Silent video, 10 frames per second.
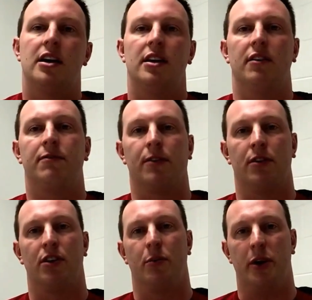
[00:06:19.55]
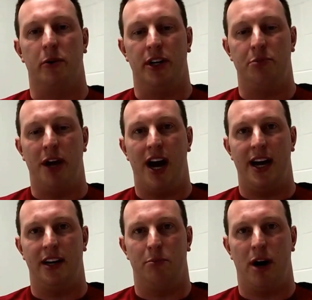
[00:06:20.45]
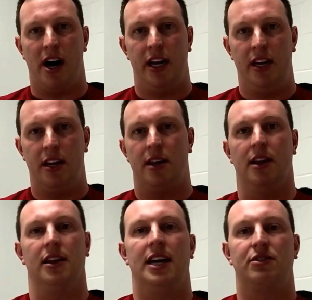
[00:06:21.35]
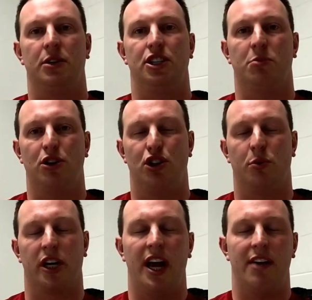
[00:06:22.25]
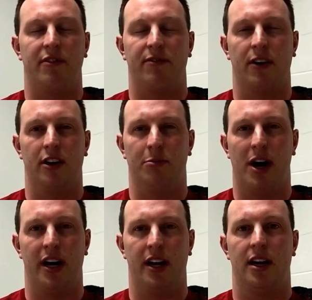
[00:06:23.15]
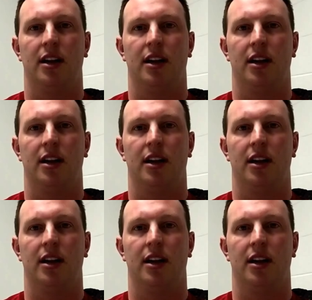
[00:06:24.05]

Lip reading: The further we reach behind our body, the less range of motion we're going to have in front of the body.